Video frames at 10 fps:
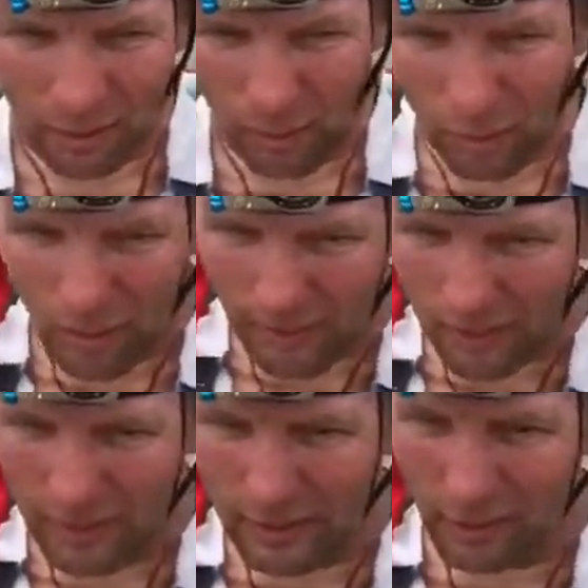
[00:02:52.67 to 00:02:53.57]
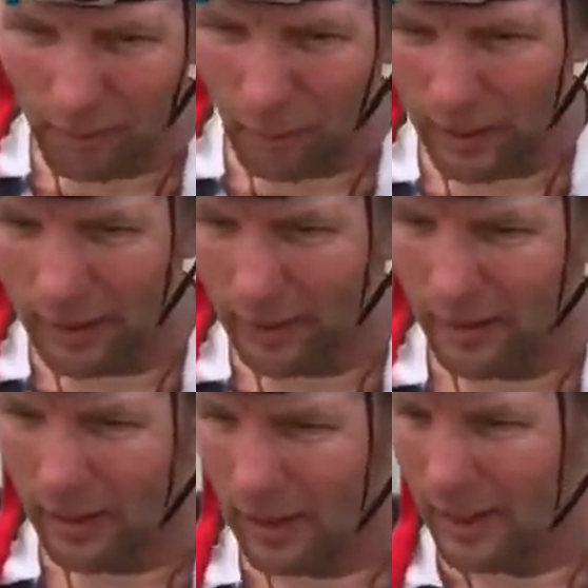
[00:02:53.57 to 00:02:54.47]
We're going after this little boy.
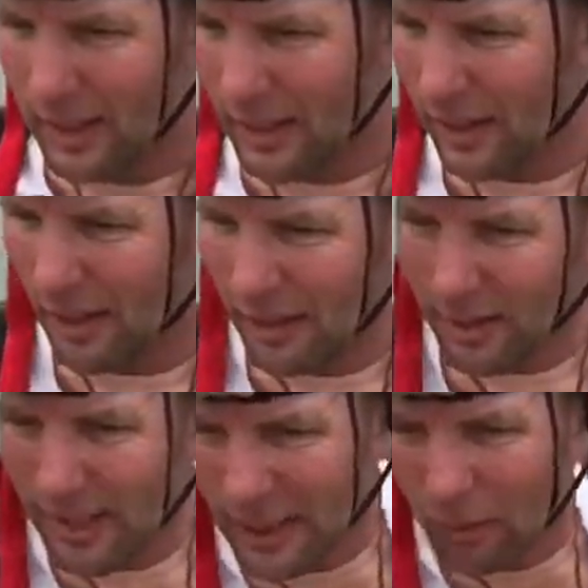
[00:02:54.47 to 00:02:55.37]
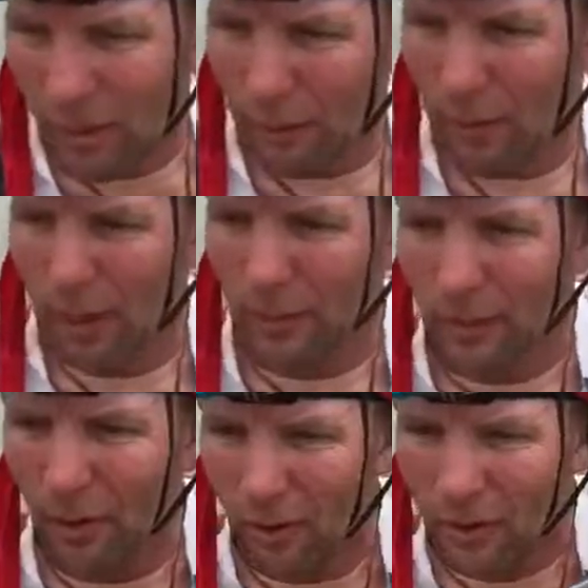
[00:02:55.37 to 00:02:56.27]
Here, that's where I want him to
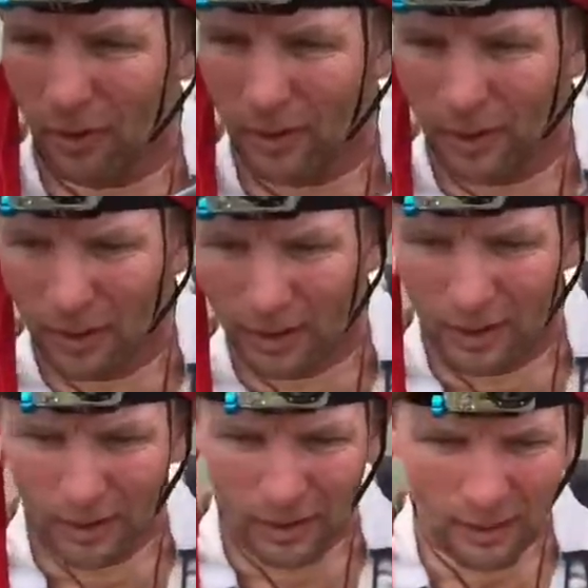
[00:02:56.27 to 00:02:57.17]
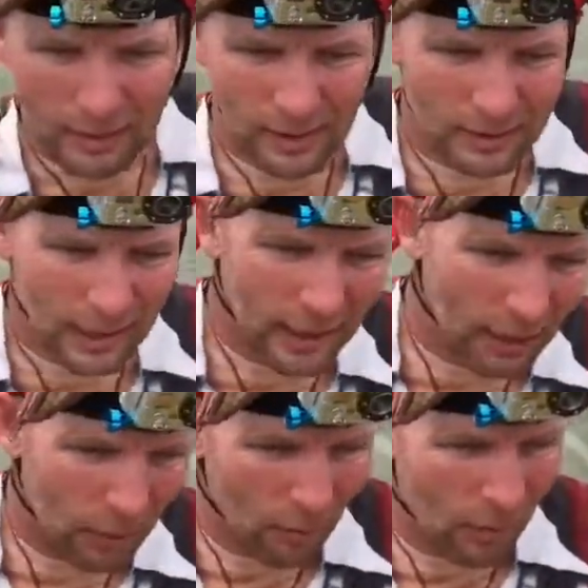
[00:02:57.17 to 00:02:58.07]
go. That's exactly
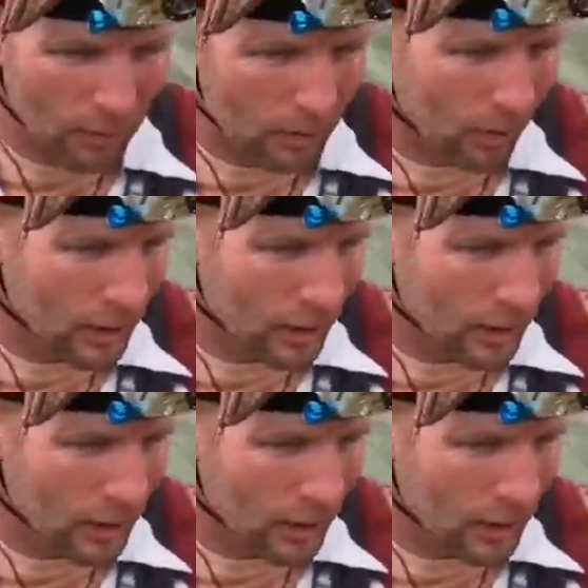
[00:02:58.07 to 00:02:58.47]
where I want him to go.